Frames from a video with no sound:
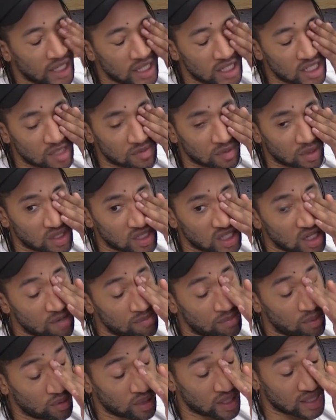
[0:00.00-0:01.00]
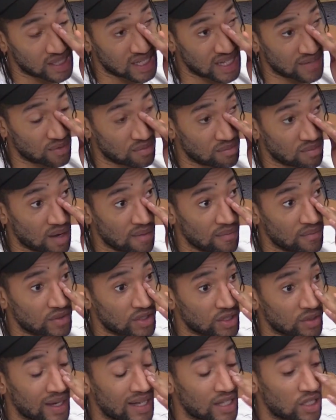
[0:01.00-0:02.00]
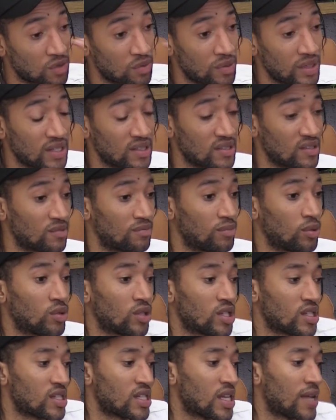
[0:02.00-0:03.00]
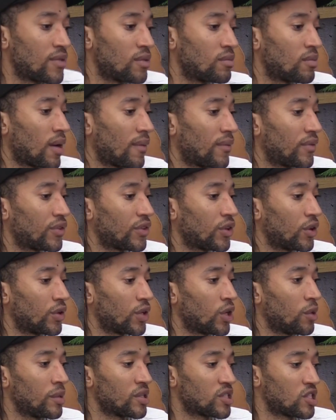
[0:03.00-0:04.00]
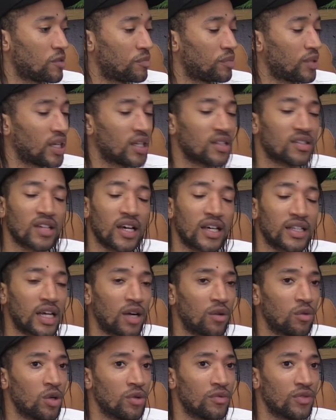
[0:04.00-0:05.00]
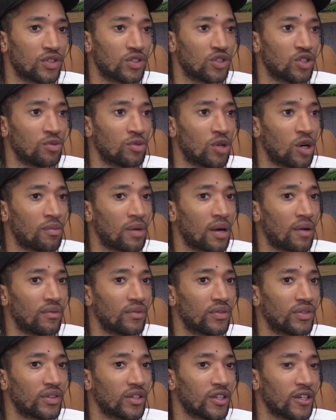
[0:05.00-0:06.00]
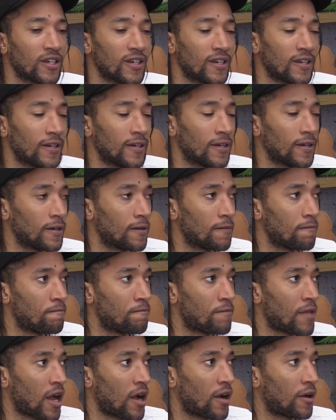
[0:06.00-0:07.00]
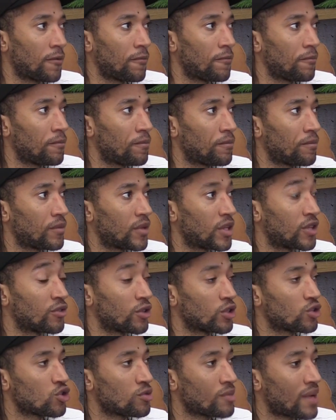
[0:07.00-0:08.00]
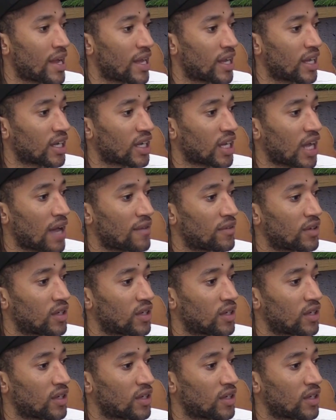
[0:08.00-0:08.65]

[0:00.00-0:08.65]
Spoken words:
kids is because they were born at 7 months. So I had twins born at 7 months. So they were meant to be inside that womb for 2 more months. Now, it's very traumatic